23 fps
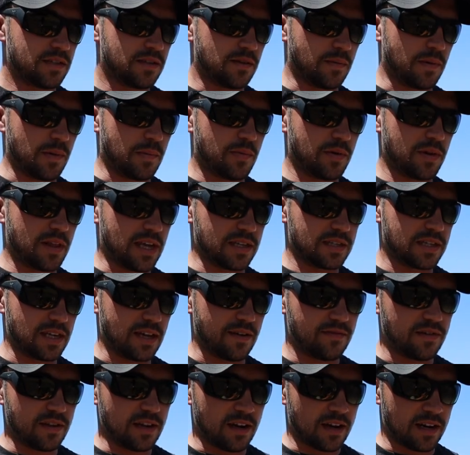So I'm going to put that
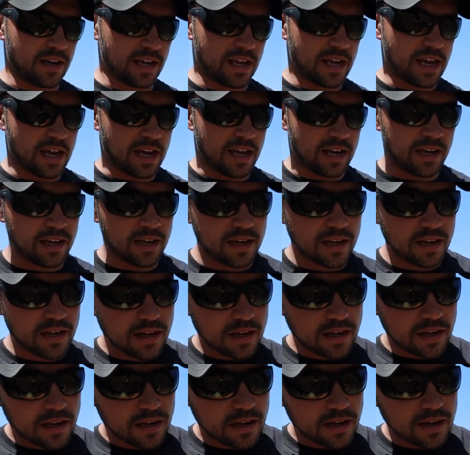safety on again,
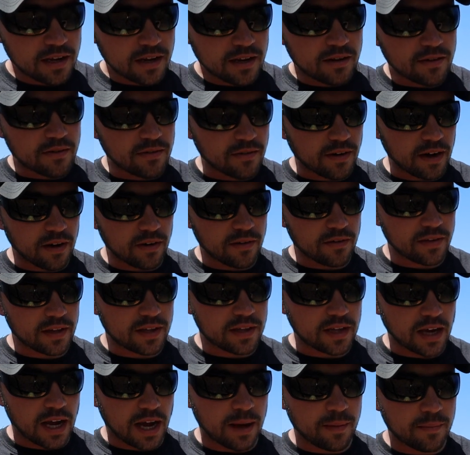right over the
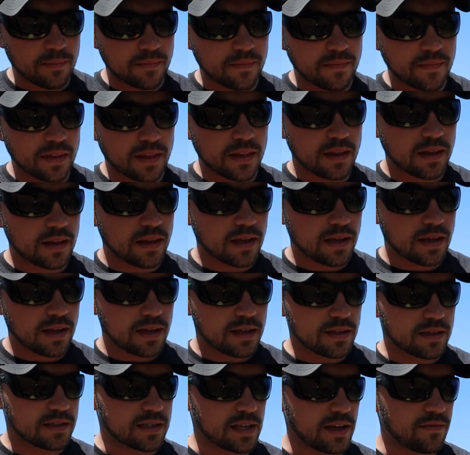top.
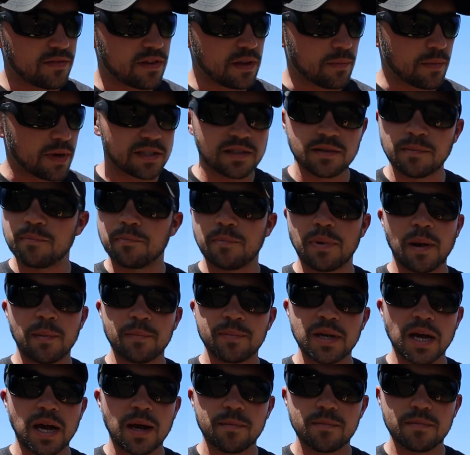Safety must have
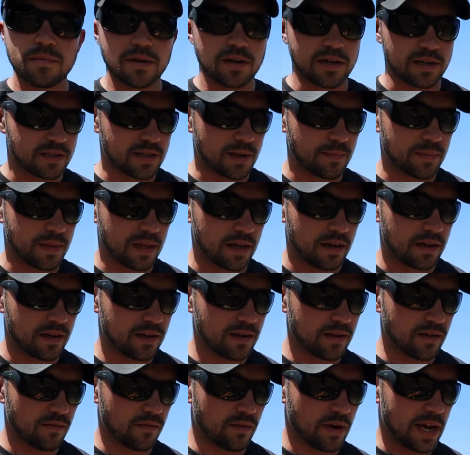bumped up or something
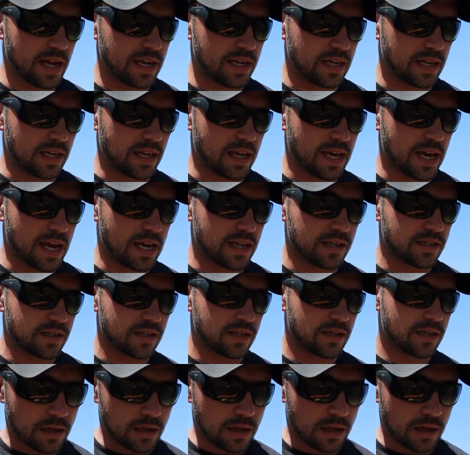of why it didn't catch.
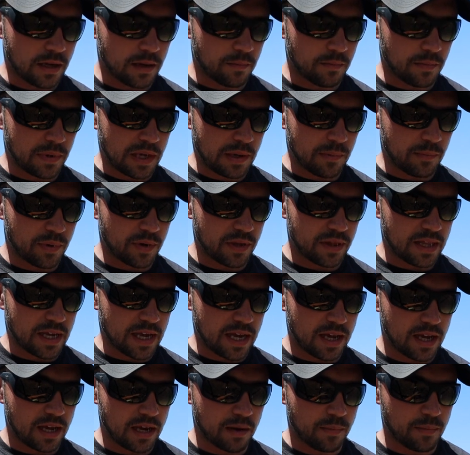And I'm going to put
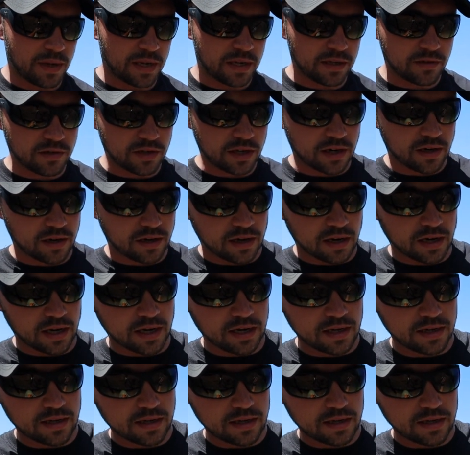that hairpin trigger on.